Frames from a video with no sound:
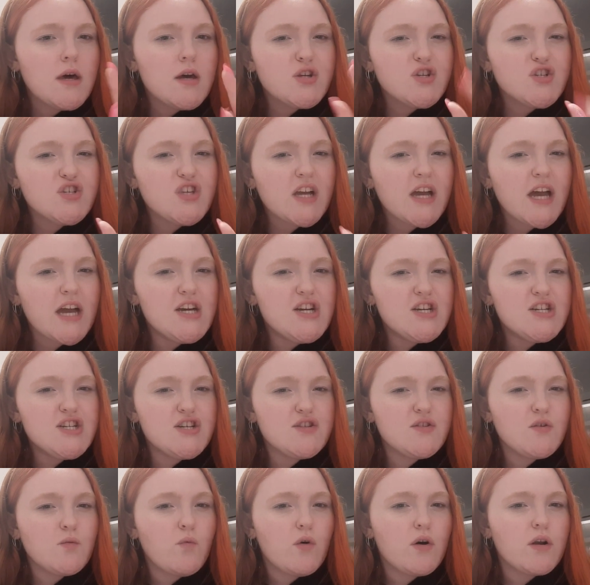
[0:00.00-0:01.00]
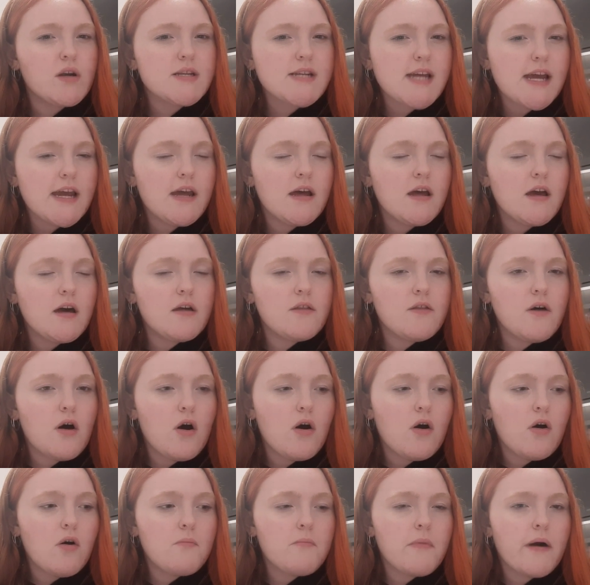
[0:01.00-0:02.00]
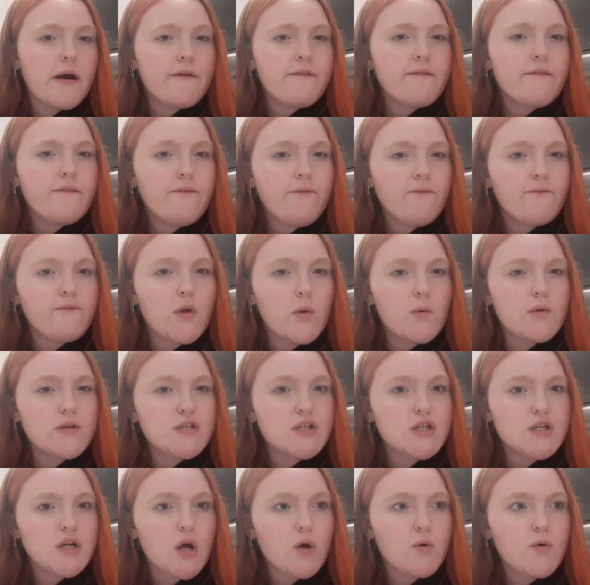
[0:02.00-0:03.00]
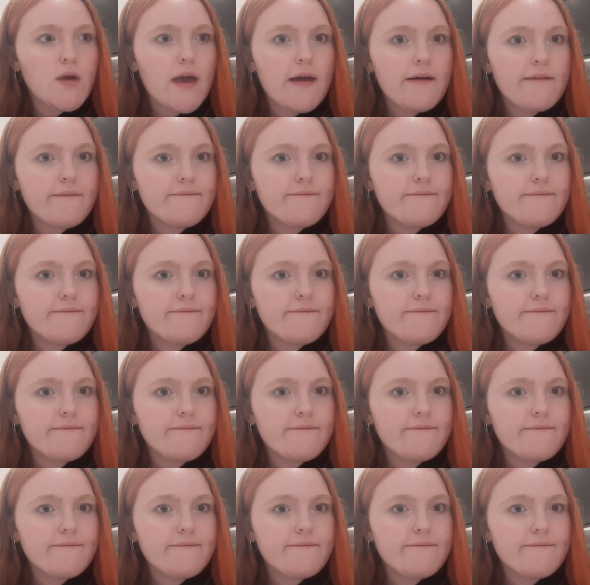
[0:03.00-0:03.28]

Just in case she doesn't want uh, the whole, my viewers to know yet.